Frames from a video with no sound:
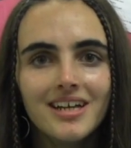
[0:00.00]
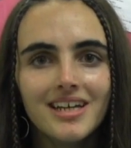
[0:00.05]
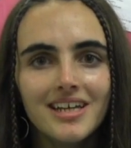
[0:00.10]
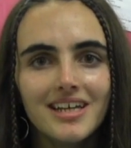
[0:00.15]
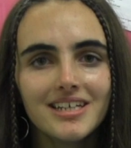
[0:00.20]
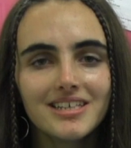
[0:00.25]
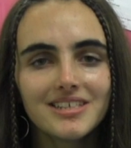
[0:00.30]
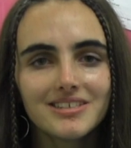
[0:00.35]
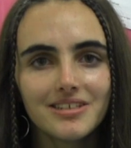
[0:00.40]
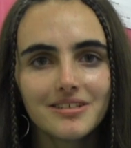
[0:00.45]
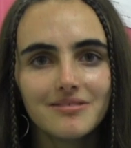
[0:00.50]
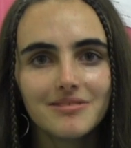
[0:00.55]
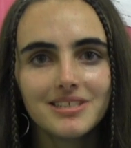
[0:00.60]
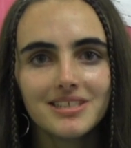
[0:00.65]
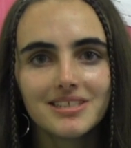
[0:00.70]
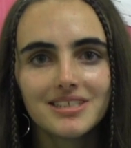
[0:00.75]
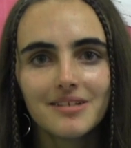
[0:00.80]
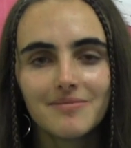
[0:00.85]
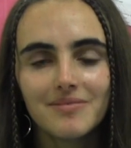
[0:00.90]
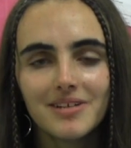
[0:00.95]
history, which
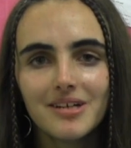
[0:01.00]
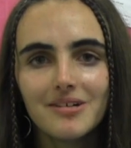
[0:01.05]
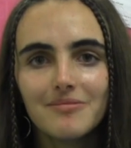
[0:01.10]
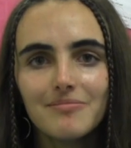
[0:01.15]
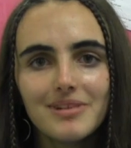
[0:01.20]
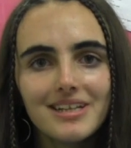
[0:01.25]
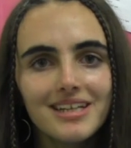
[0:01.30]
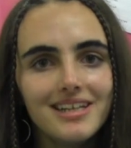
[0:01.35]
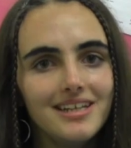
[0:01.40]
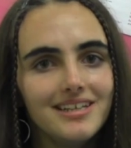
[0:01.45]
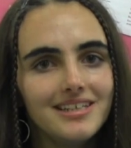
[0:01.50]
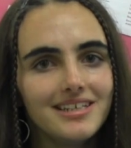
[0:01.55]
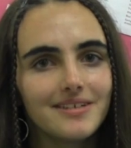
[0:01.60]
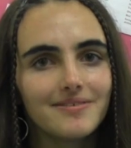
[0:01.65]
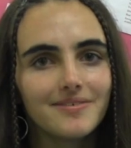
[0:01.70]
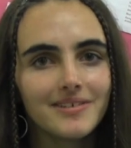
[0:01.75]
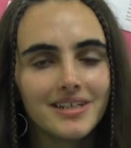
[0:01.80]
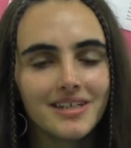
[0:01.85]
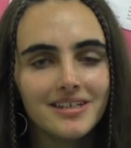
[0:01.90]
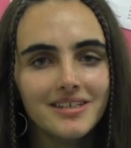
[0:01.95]
is something completely
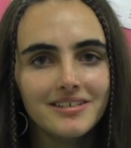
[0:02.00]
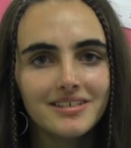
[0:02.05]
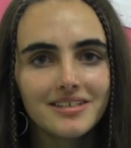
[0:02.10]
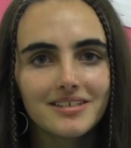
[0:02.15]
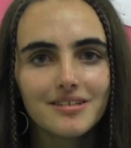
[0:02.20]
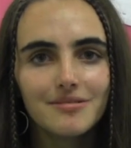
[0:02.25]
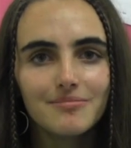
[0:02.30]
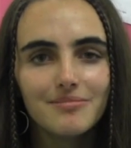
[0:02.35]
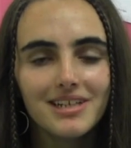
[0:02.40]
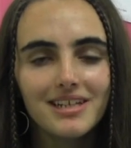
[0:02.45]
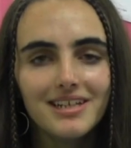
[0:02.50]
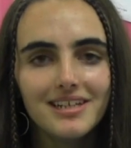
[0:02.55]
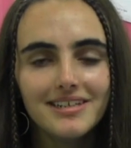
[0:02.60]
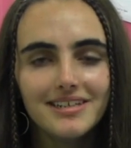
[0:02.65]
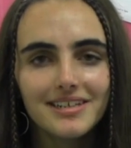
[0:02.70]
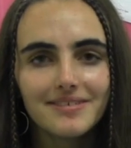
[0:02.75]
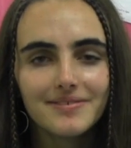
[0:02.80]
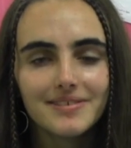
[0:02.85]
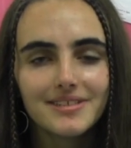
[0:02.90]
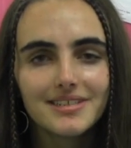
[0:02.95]
different and uses completely
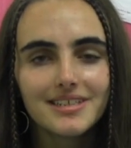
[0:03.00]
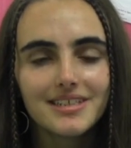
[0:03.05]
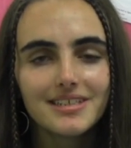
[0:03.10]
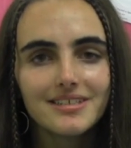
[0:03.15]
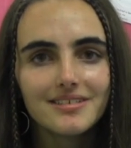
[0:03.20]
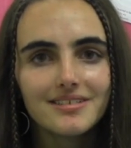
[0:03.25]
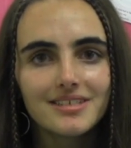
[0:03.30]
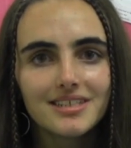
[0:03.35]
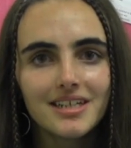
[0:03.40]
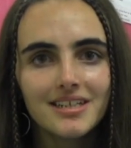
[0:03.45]
different skills,